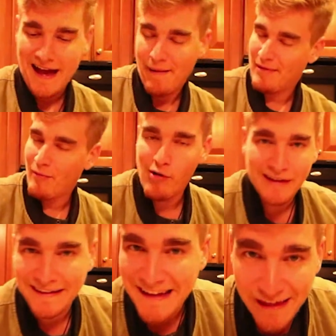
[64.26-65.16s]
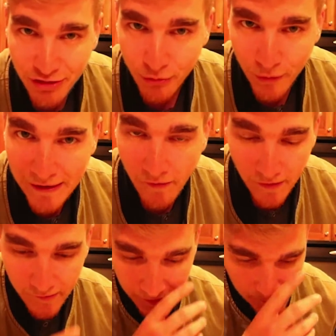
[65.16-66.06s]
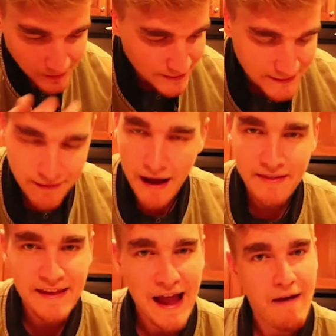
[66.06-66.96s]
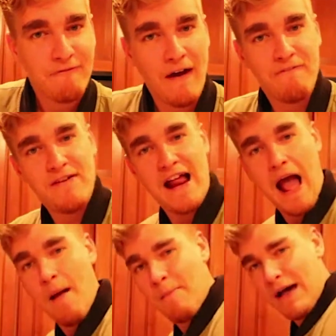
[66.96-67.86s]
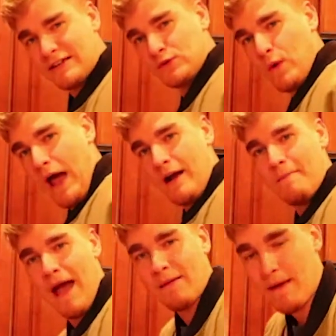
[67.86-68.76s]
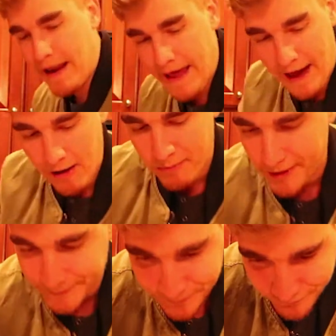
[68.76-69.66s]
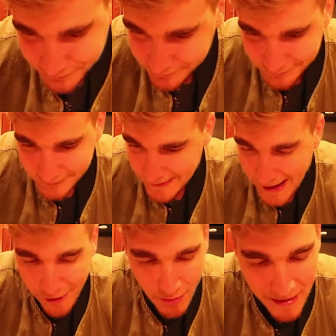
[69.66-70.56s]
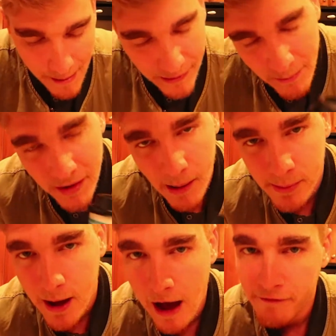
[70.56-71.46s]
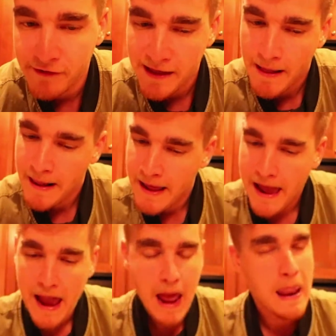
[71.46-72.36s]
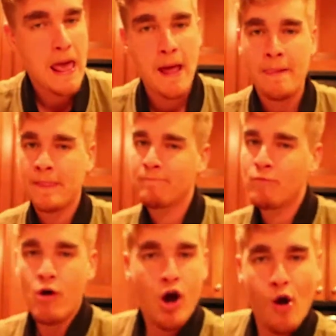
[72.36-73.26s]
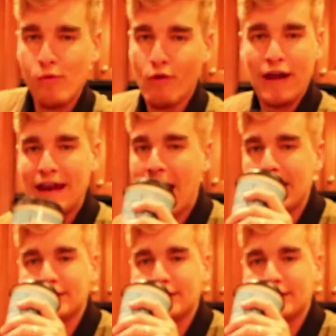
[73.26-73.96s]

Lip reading: I mean, I'm only in day three on this thing, but still, I think I have my swagger back by now. But I don't know, man. I'm getting my cup of coffee in, and then we're gonna get a late